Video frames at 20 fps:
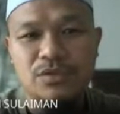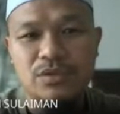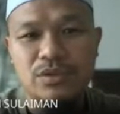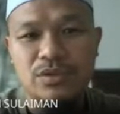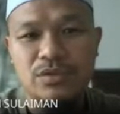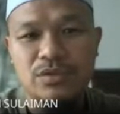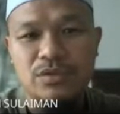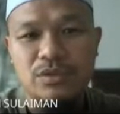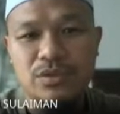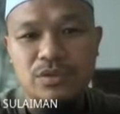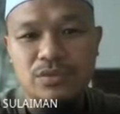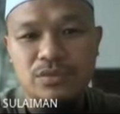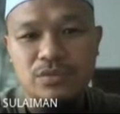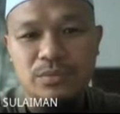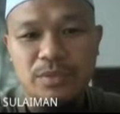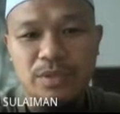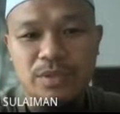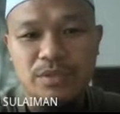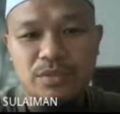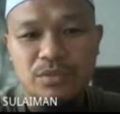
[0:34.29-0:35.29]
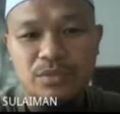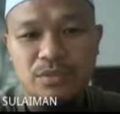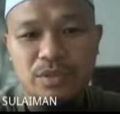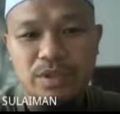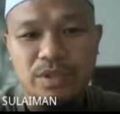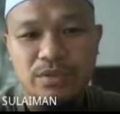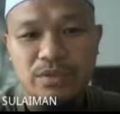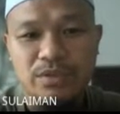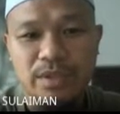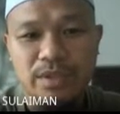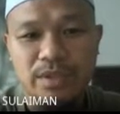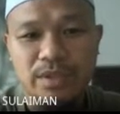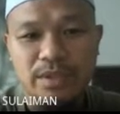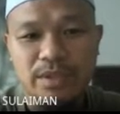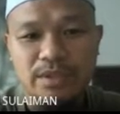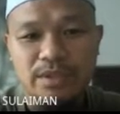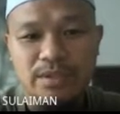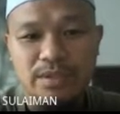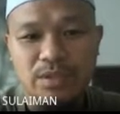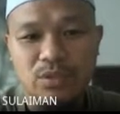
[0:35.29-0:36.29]
in order to make sure that you can
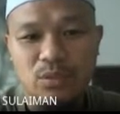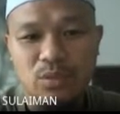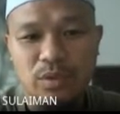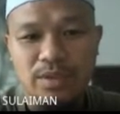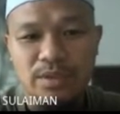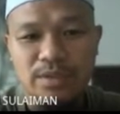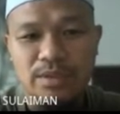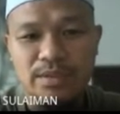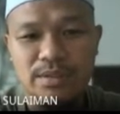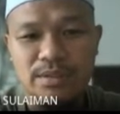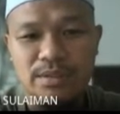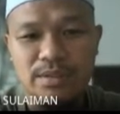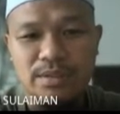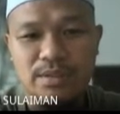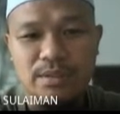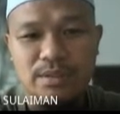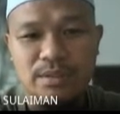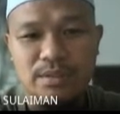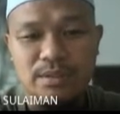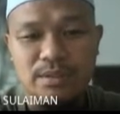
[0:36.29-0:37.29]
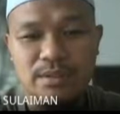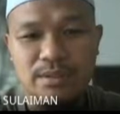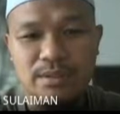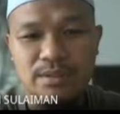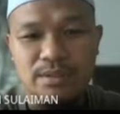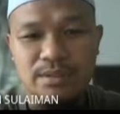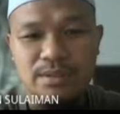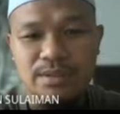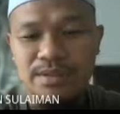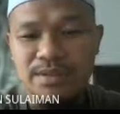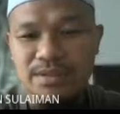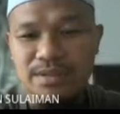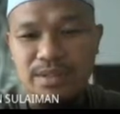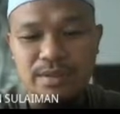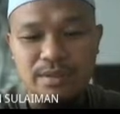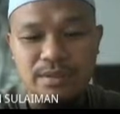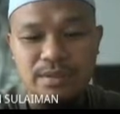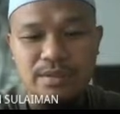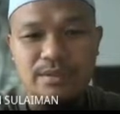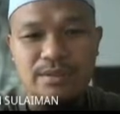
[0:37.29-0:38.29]
understand what is in
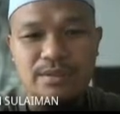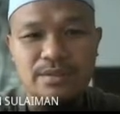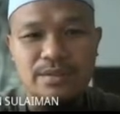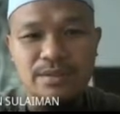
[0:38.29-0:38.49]
general